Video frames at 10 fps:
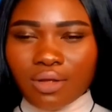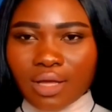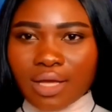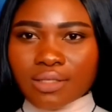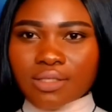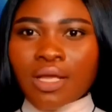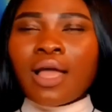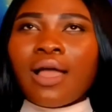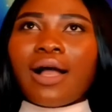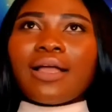Yes,
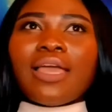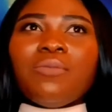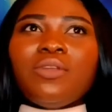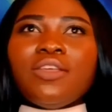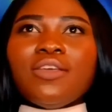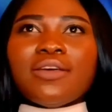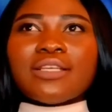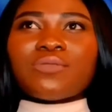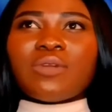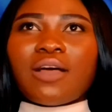I came to the
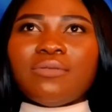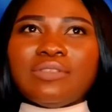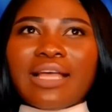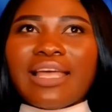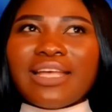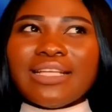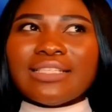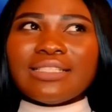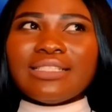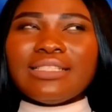U.S. when I was like
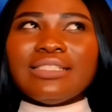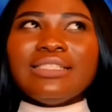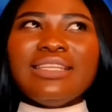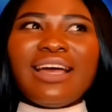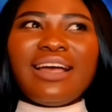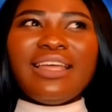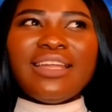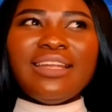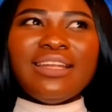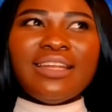
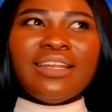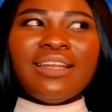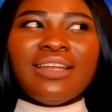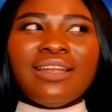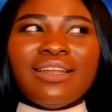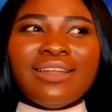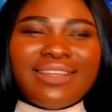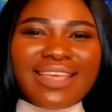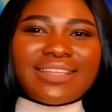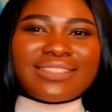9.
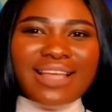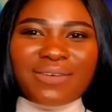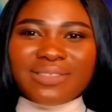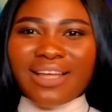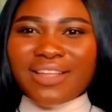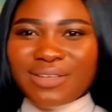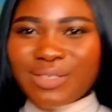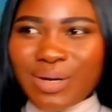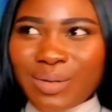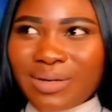Yes, I was 9 years
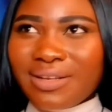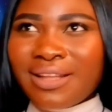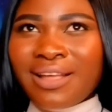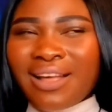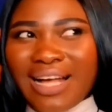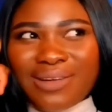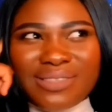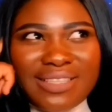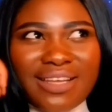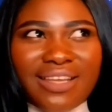old. I
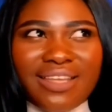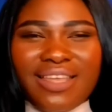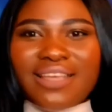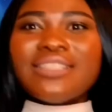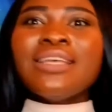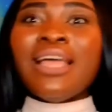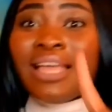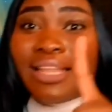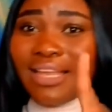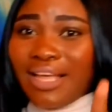was thinking, yes,
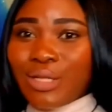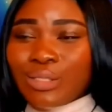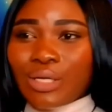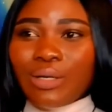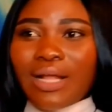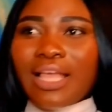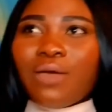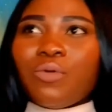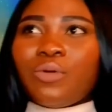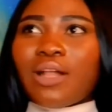9 years old. I
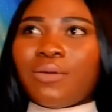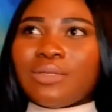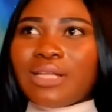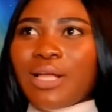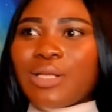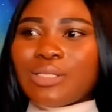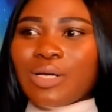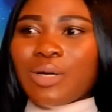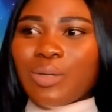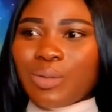came in when I was 9 years
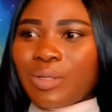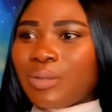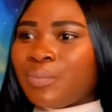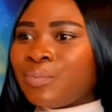old.